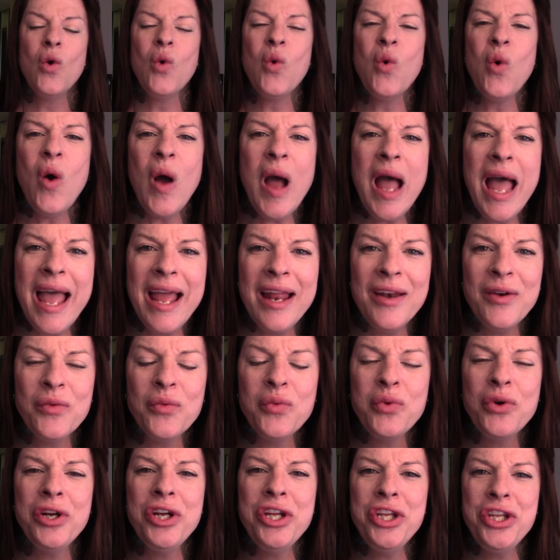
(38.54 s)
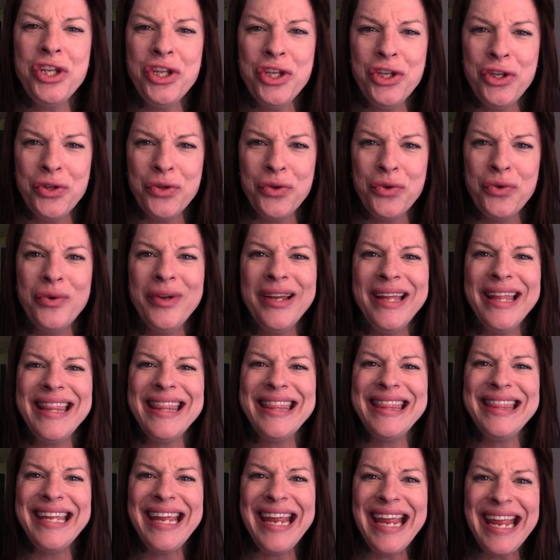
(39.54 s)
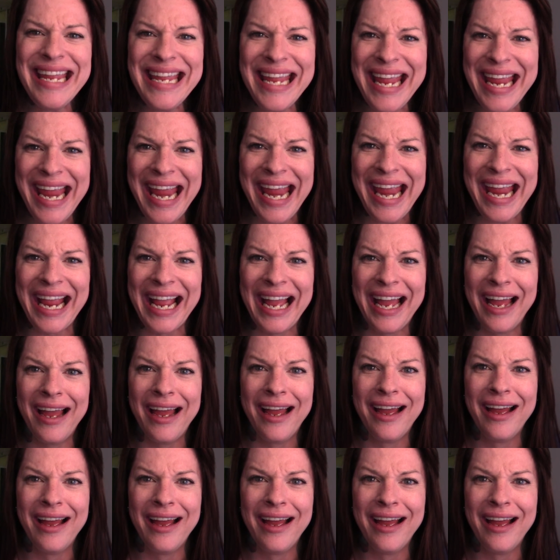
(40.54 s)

What were you thinking?